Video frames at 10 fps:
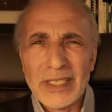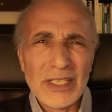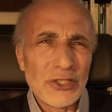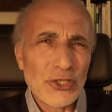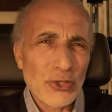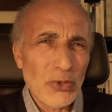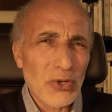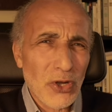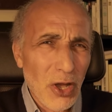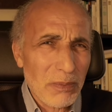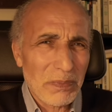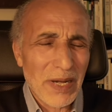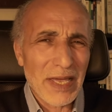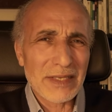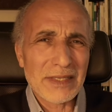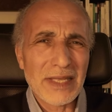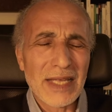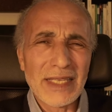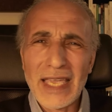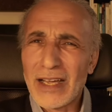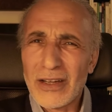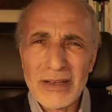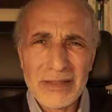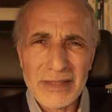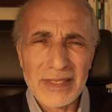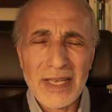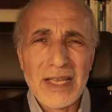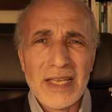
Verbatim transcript: And it's so complex that I can't